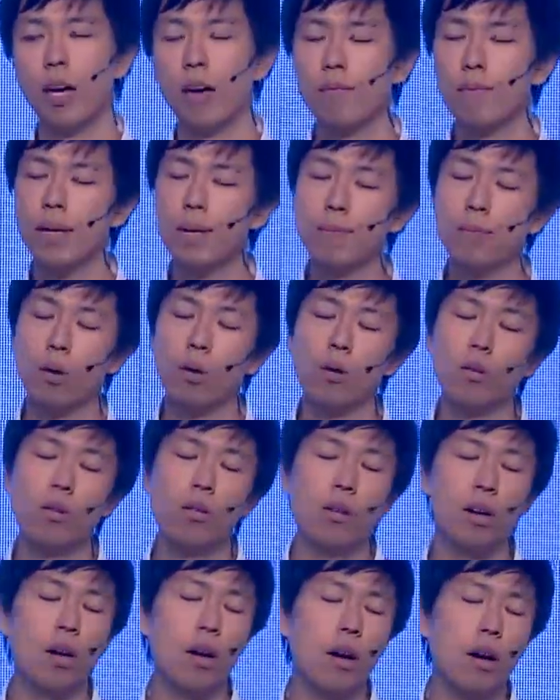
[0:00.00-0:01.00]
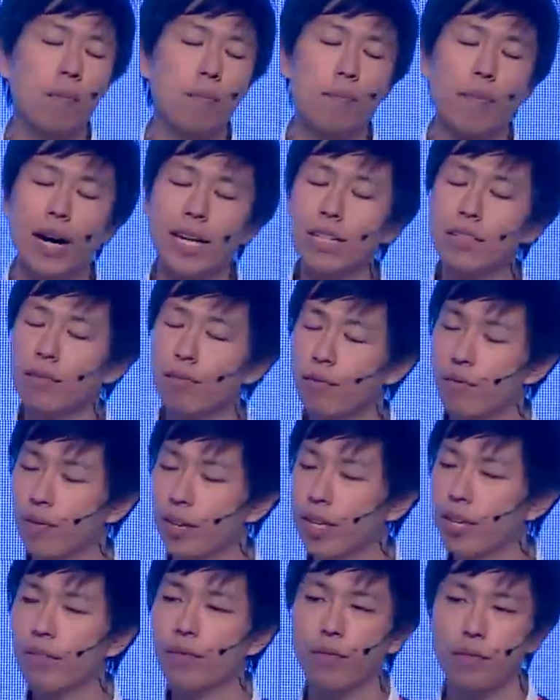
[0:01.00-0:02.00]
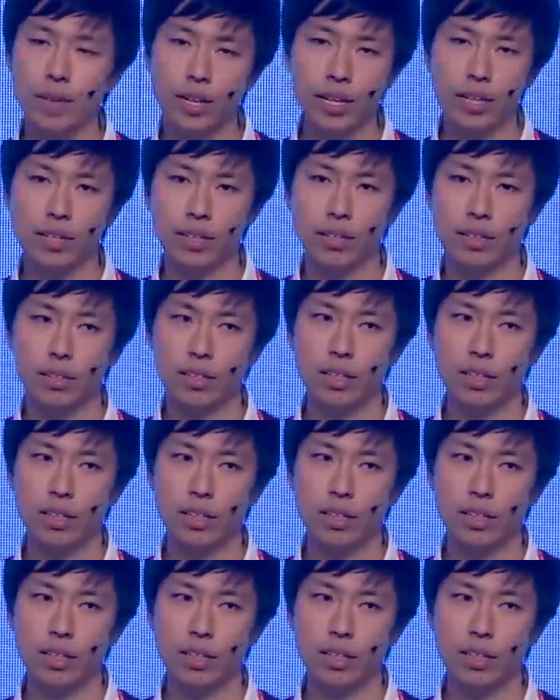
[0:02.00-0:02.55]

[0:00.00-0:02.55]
People might feel fear.